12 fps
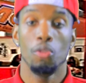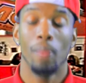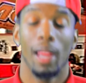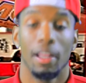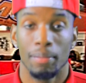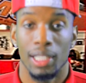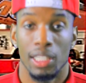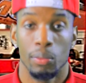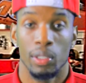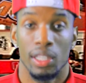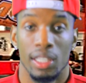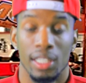you make money
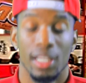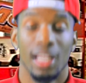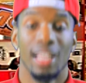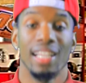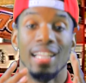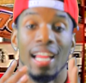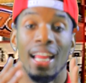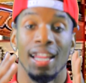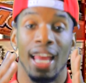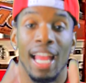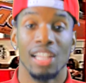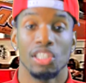with it?
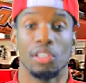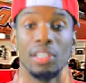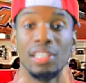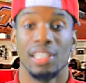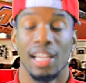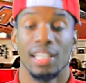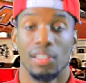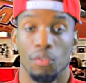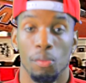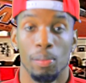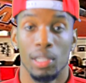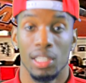And the answer is yes, if
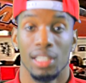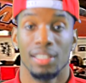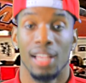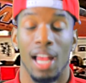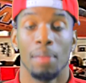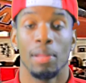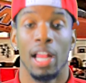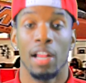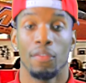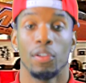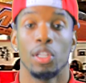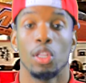you put in the time, the
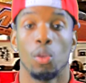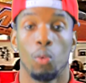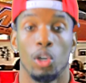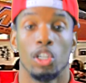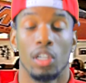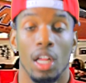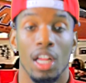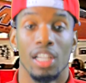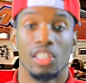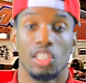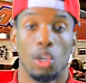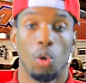effort, and the work.
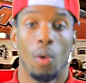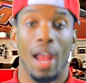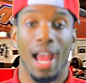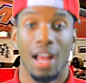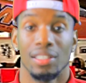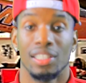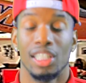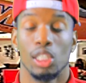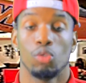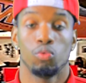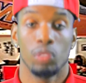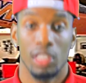So how does
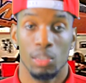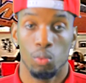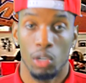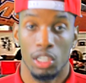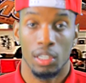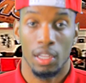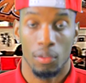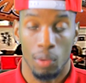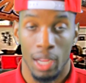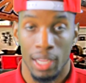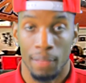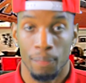this really work,
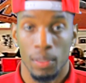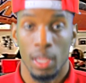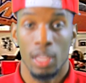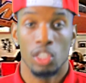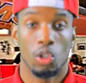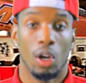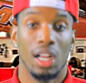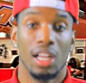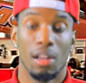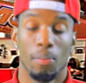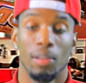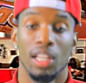right? So our
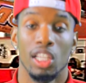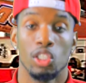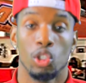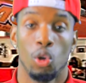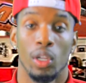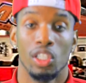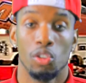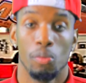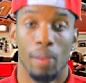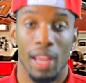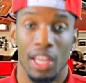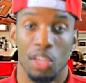company is going to
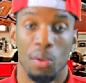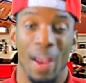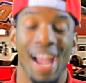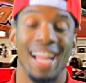pay you